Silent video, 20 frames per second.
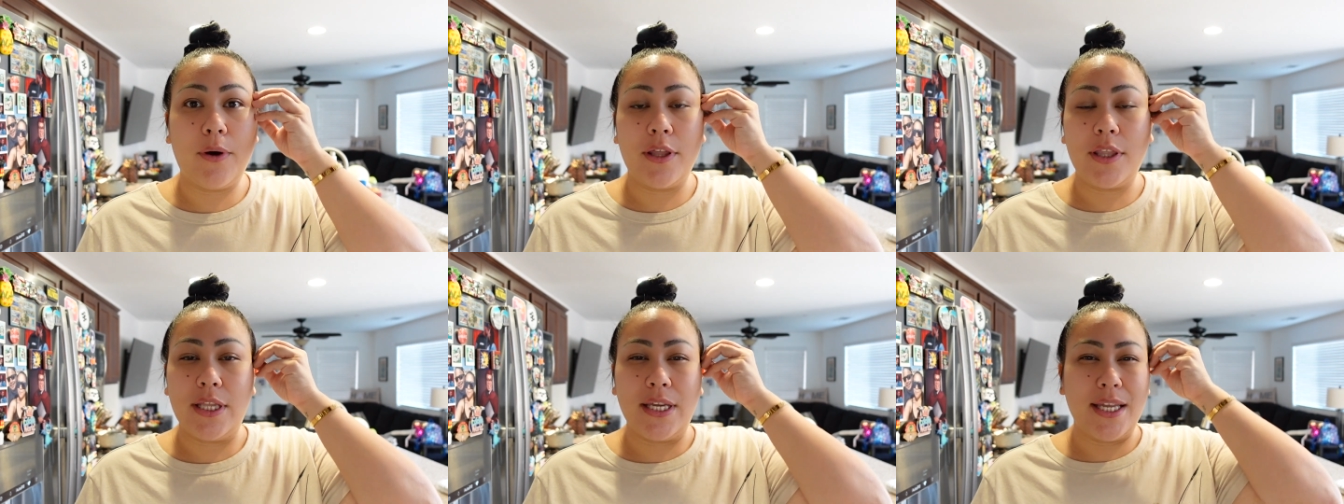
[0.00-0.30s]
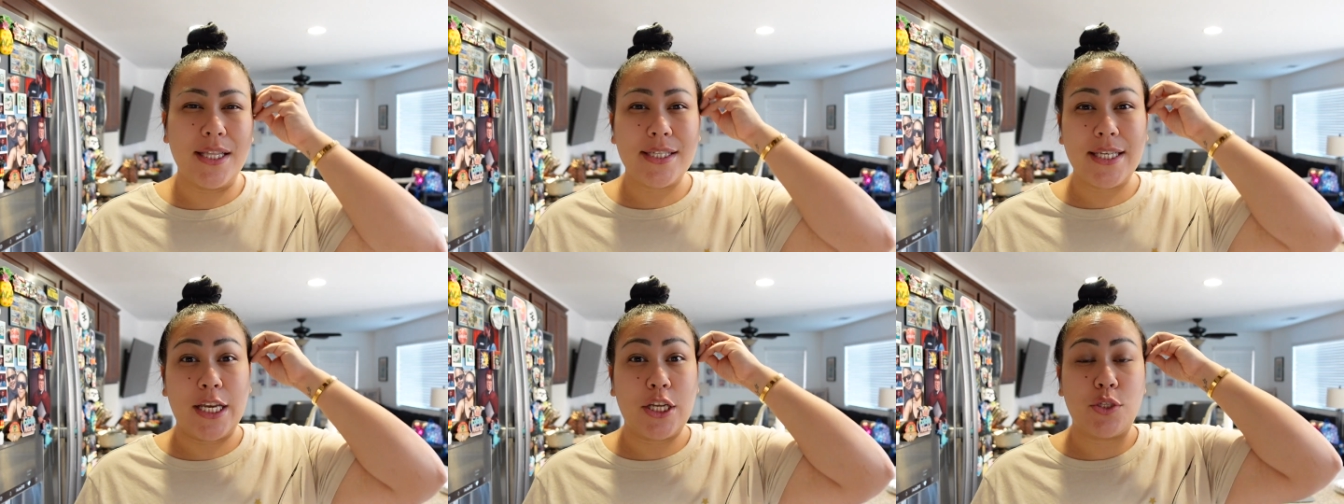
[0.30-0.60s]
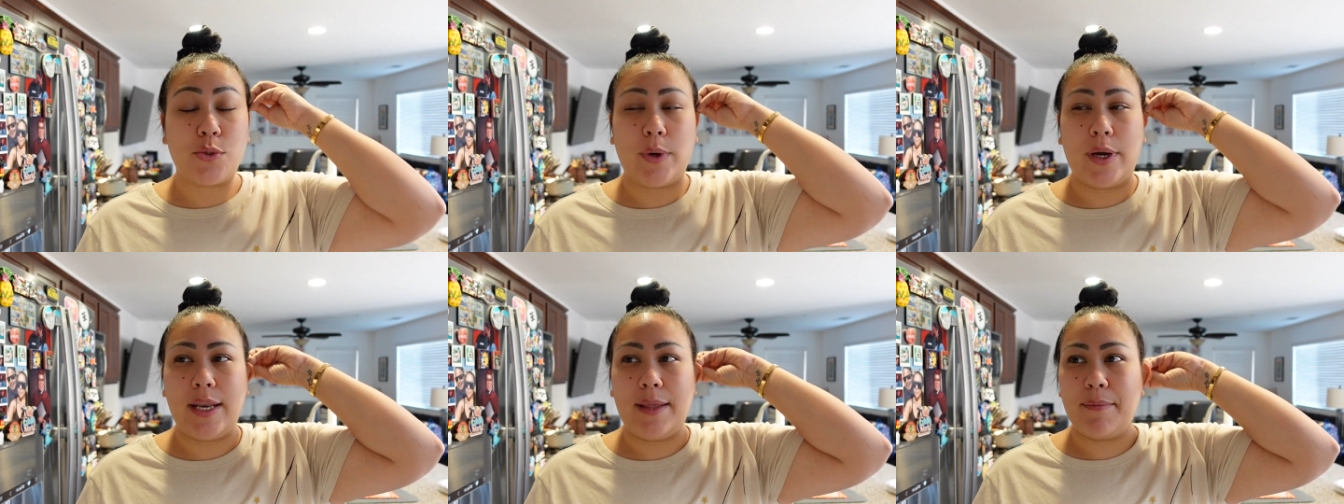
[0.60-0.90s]
I think it's like
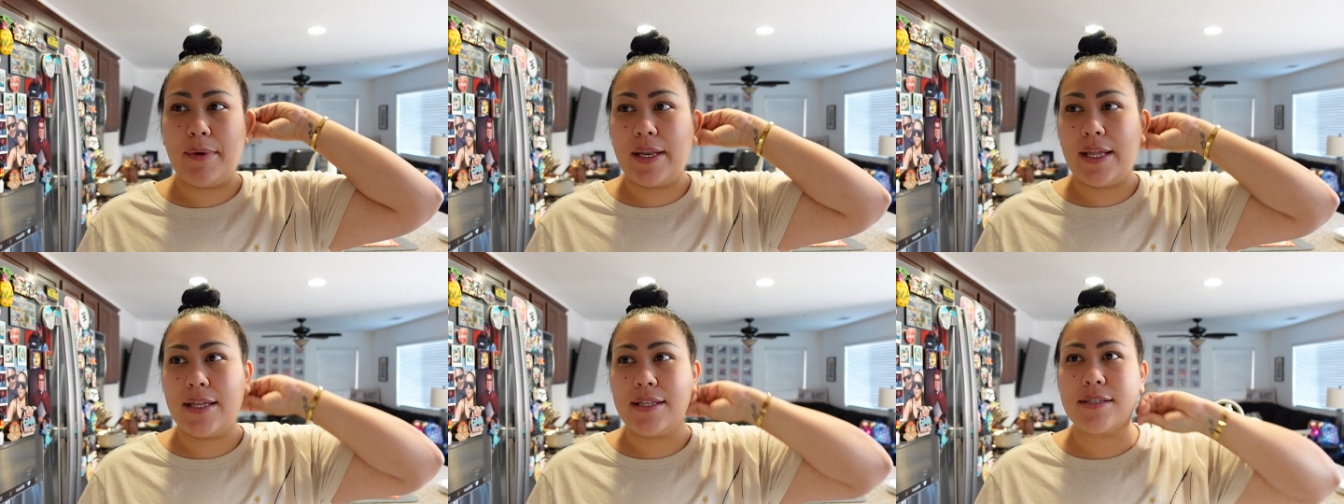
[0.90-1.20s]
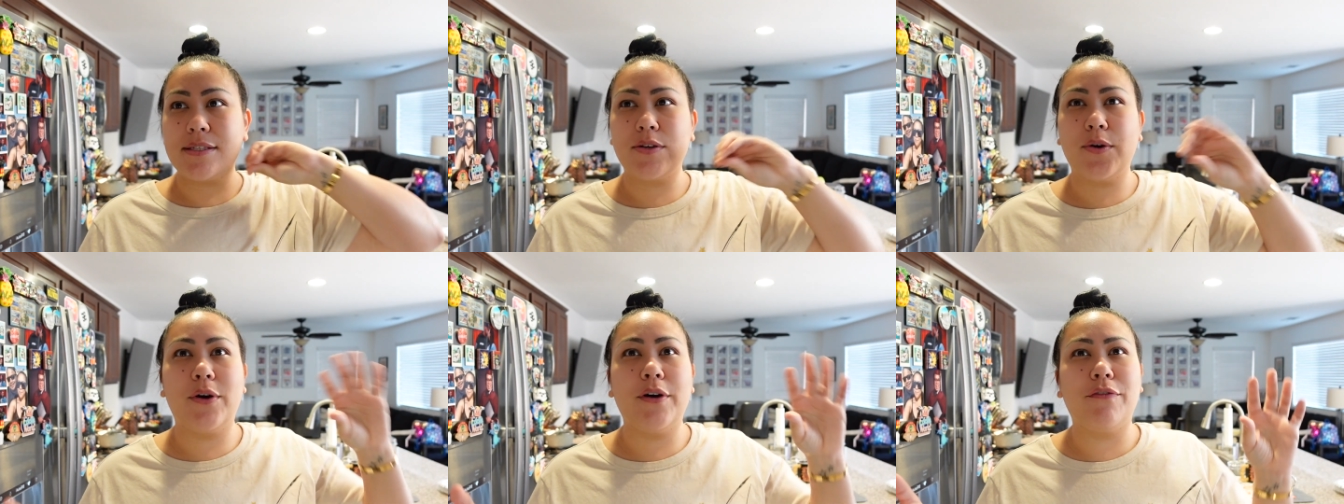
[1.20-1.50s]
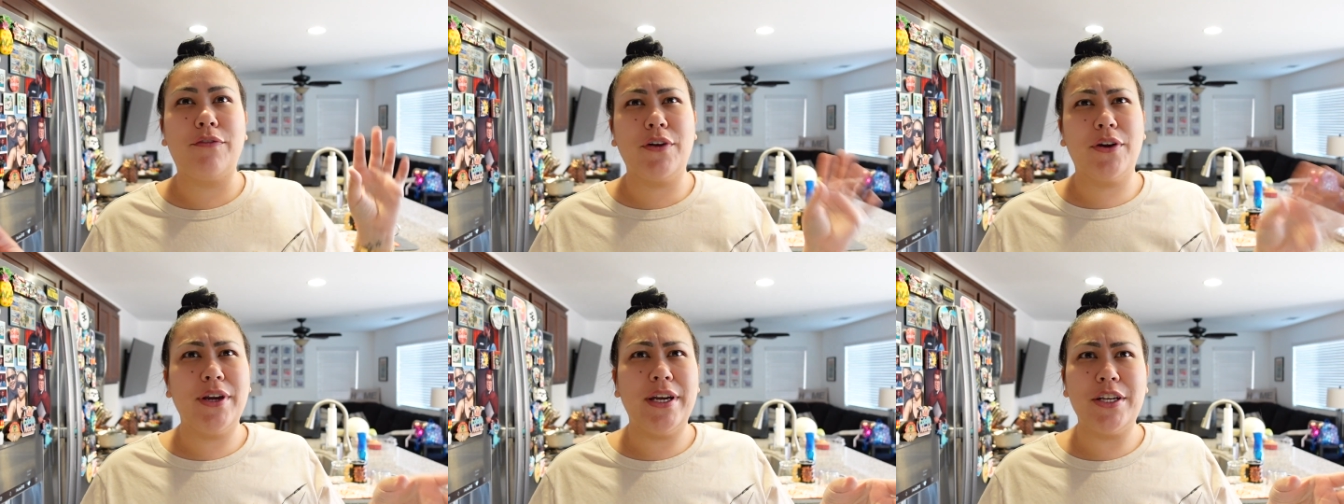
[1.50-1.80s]
20 minutes. So
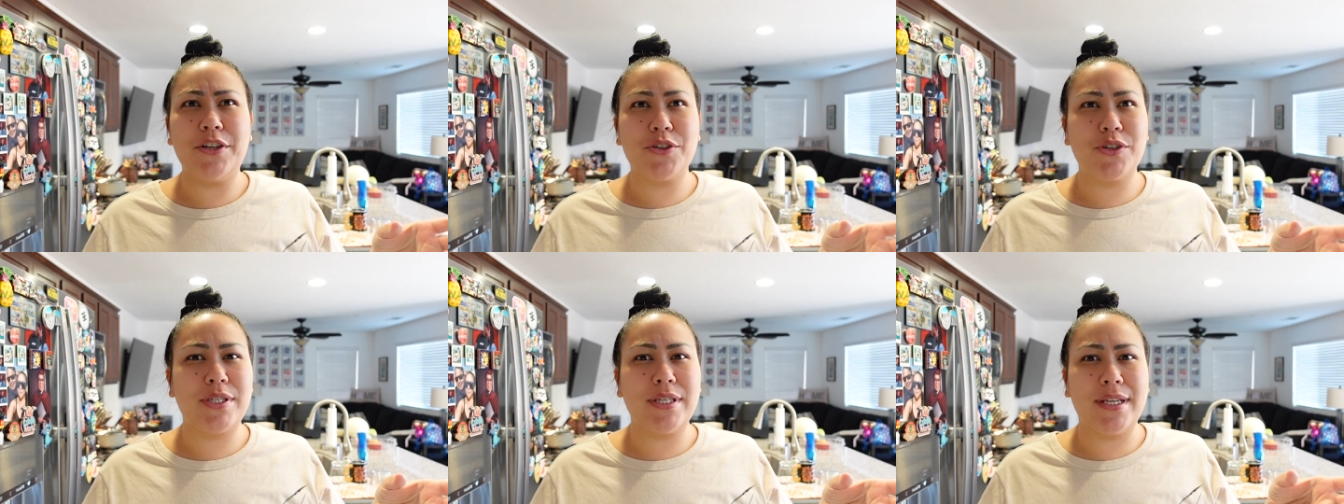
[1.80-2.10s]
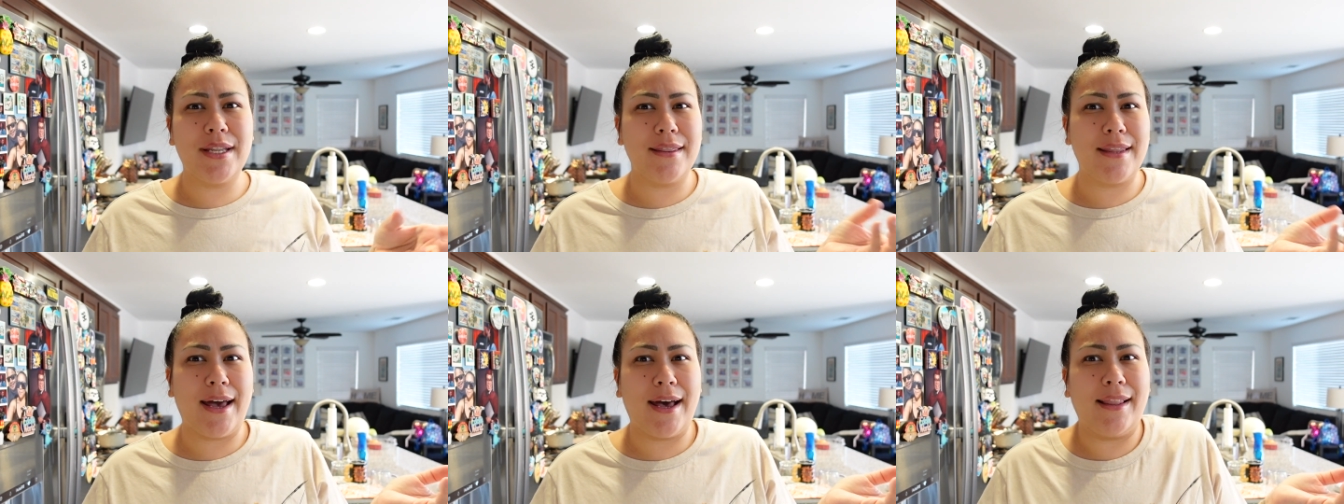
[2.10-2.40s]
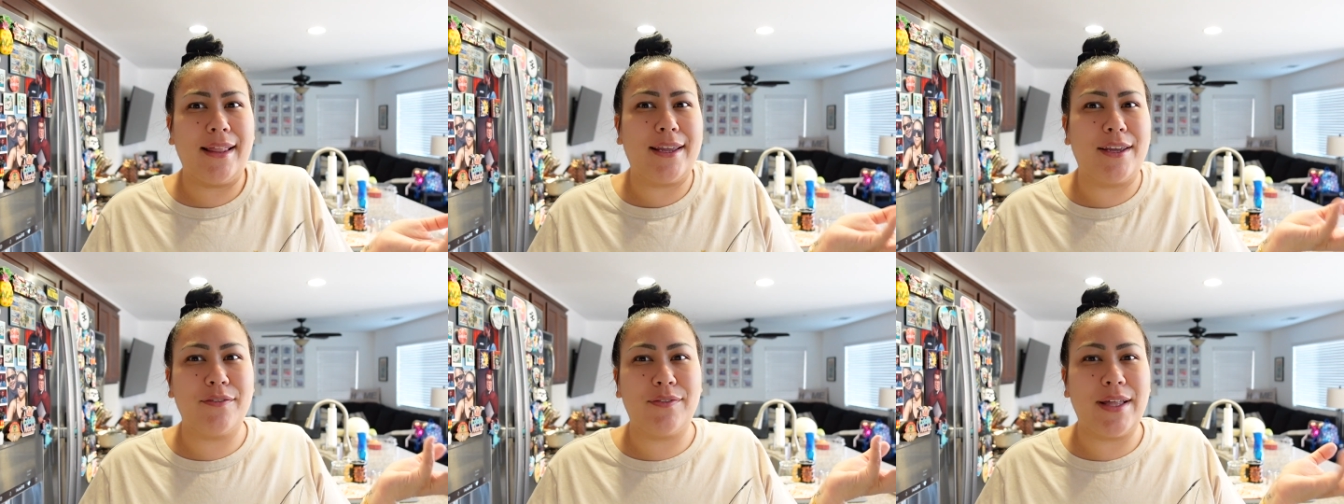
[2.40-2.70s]
if you're interested in that,
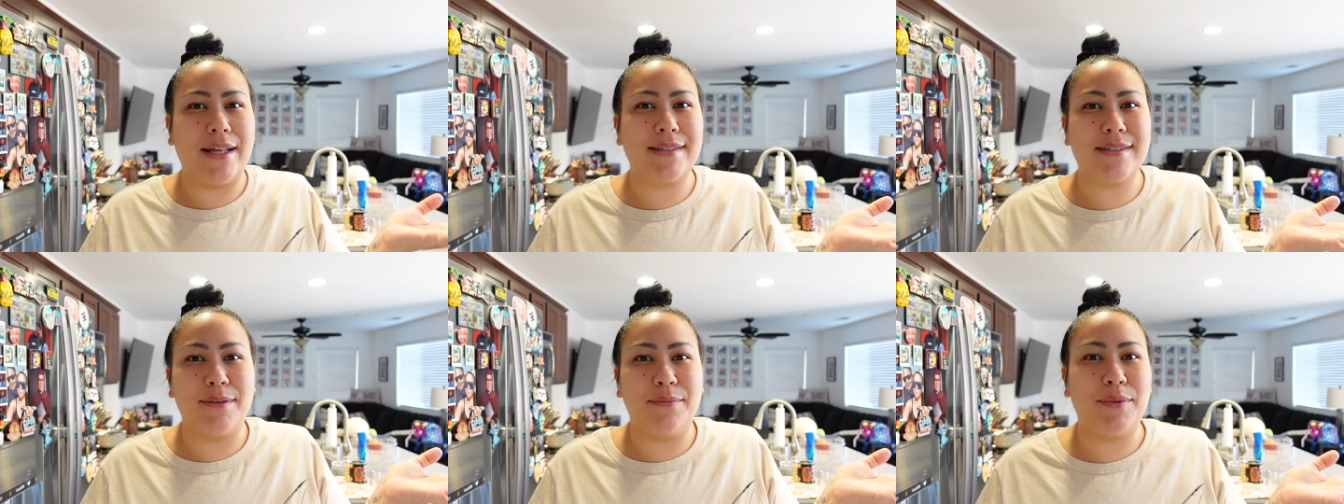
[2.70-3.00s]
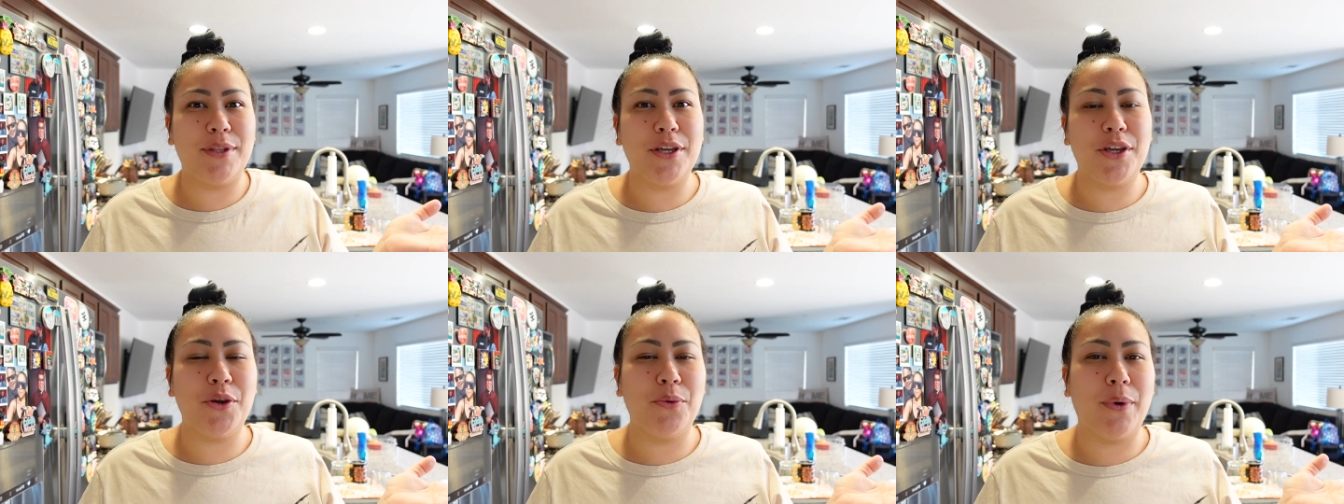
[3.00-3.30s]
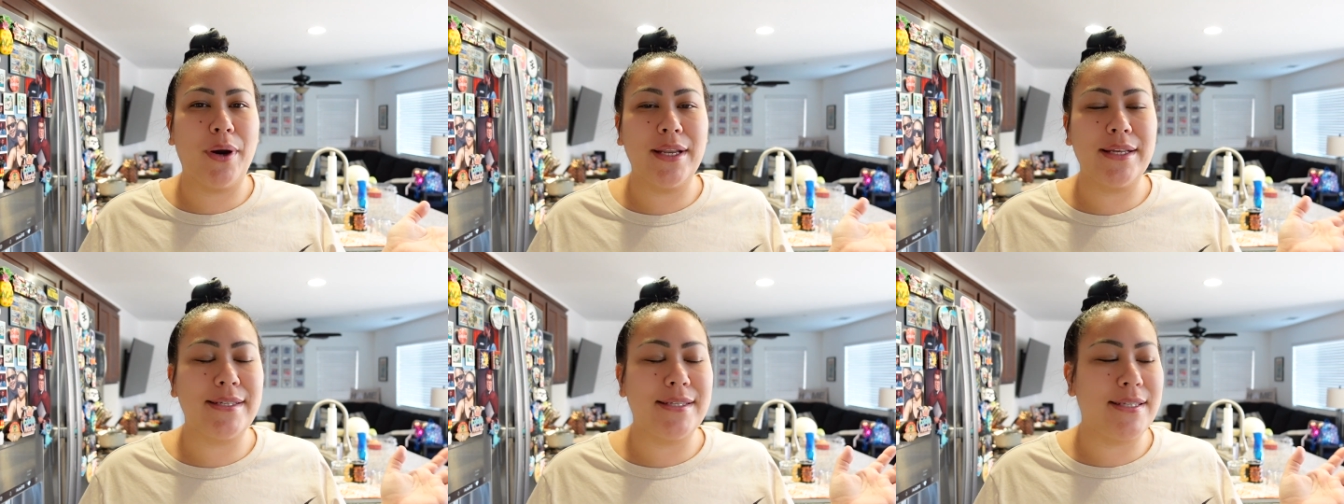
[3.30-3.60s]
like if that's something you
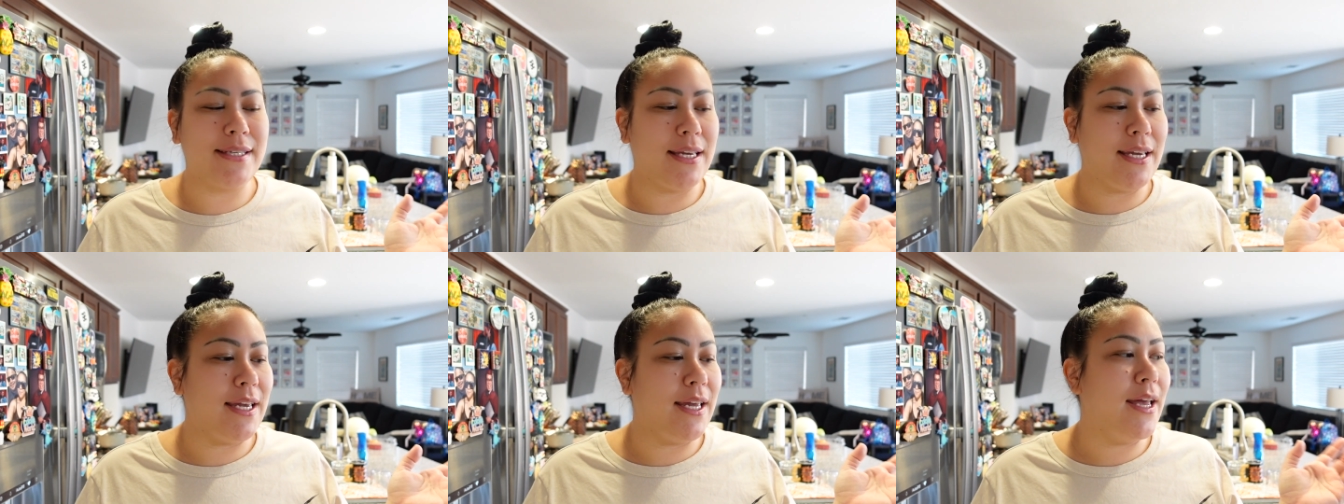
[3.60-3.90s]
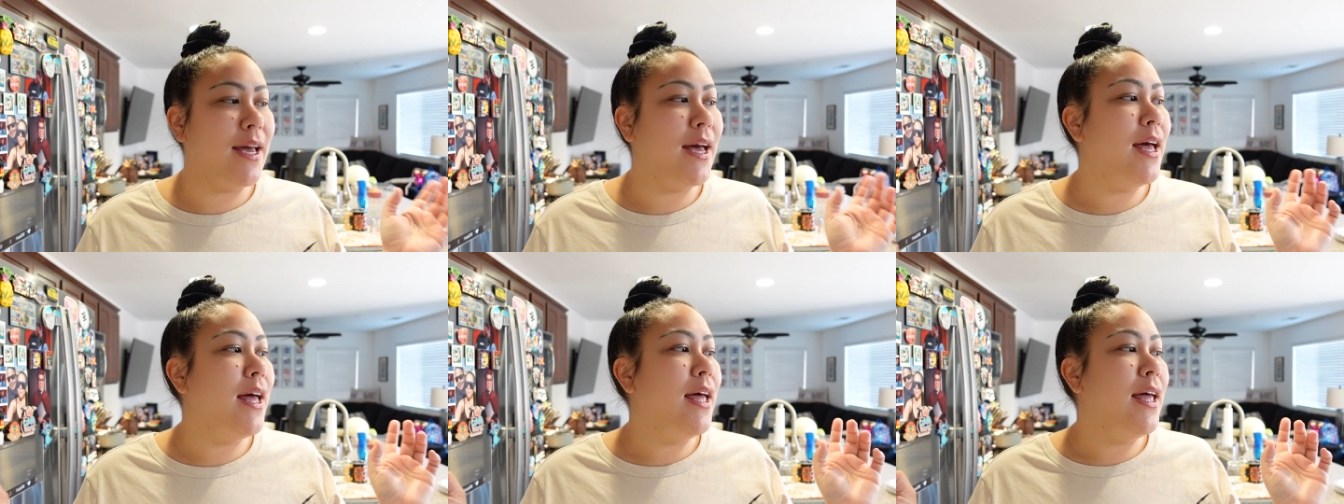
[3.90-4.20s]
want to see,